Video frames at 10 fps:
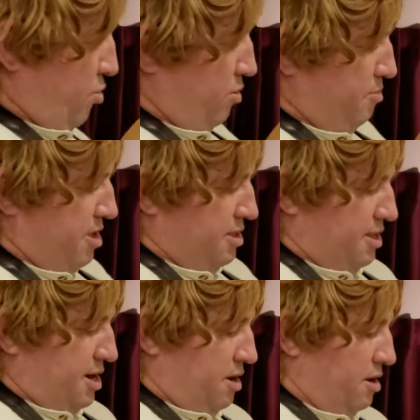will be in
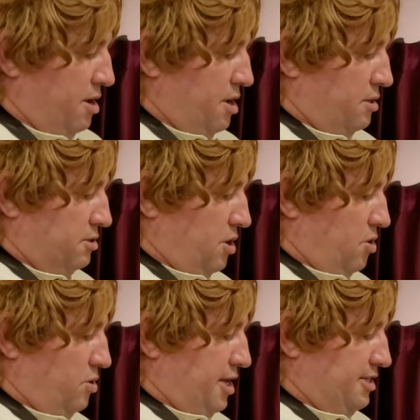there.
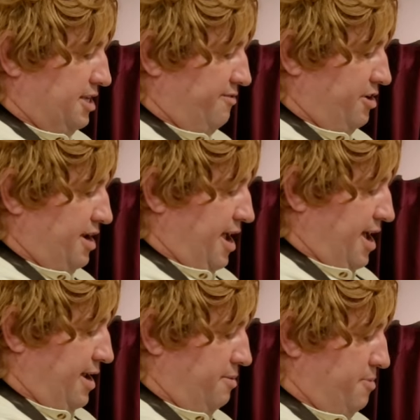So let's even
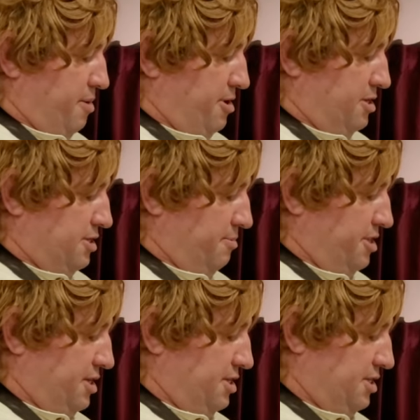add maybe some
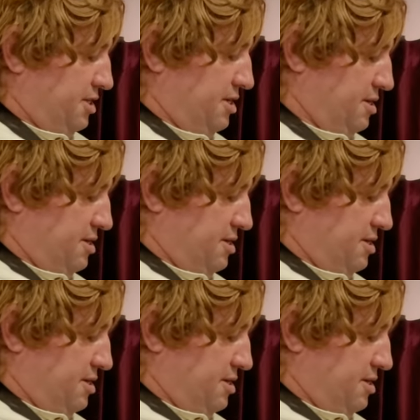of that